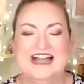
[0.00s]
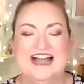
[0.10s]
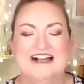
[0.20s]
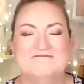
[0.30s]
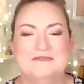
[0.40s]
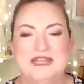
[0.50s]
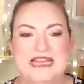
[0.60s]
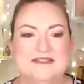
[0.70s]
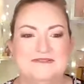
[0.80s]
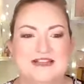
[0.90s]
But
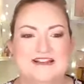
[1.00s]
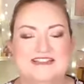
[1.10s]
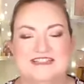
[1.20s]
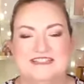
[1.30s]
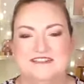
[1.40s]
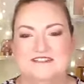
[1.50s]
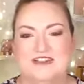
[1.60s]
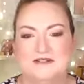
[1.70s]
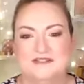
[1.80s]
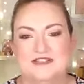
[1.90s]
anyway, I just thought
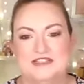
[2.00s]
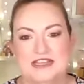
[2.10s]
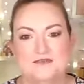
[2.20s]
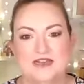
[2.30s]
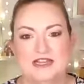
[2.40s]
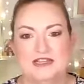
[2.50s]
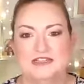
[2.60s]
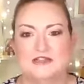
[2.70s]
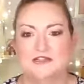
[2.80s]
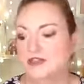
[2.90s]
I would get ready.
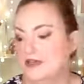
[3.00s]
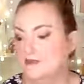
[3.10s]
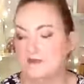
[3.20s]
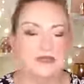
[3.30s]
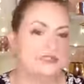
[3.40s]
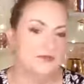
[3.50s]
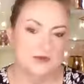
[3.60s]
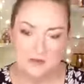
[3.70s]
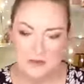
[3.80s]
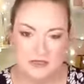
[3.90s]
So then I'm about to do an
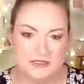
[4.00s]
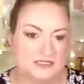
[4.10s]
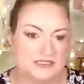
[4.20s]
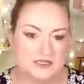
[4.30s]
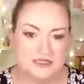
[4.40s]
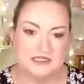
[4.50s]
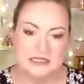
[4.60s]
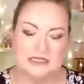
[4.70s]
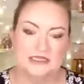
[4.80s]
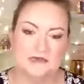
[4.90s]
unboxing. So you're going to see
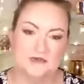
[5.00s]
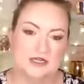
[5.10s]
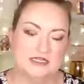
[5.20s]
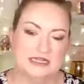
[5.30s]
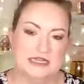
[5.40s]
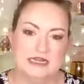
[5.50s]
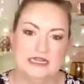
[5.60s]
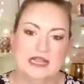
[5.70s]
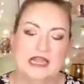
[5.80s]
the same dress again.